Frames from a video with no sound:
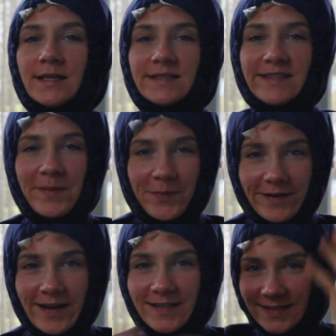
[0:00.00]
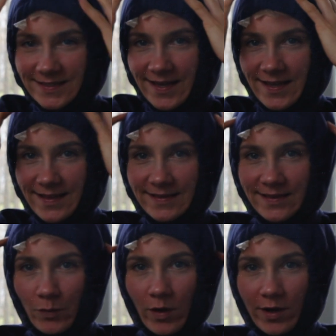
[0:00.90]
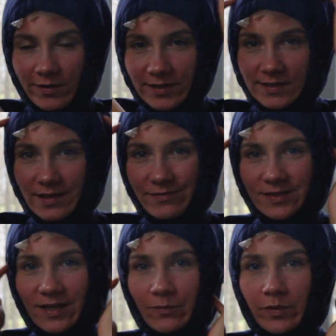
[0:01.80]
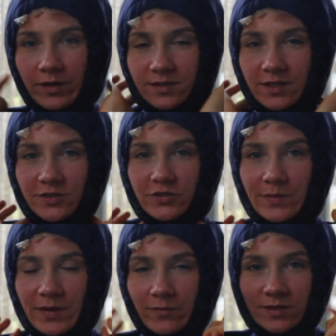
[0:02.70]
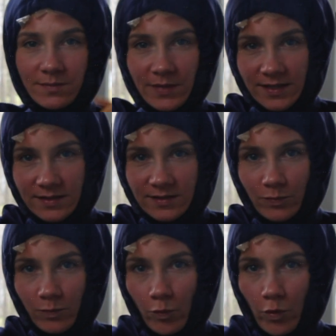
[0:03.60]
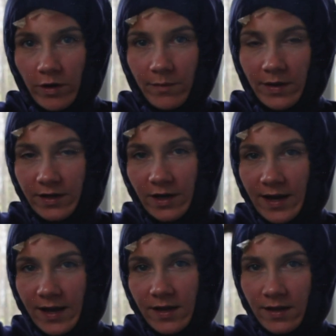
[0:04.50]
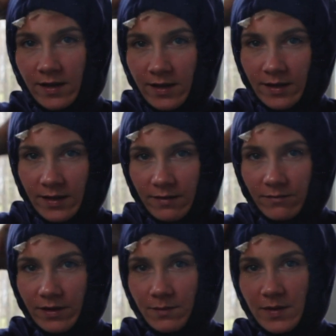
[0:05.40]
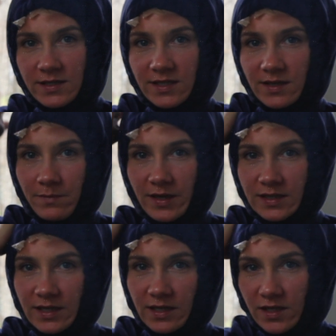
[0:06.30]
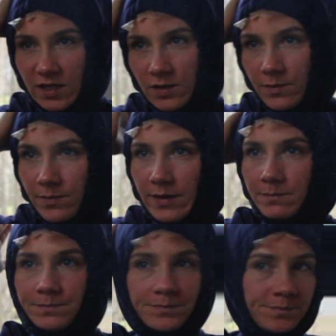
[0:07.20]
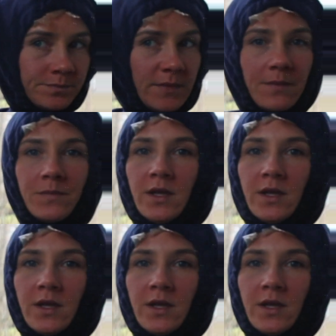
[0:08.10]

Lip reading: separates, and the watery stuff it will start dripping because it's warm on your head. It really makes it meltier. But yeah.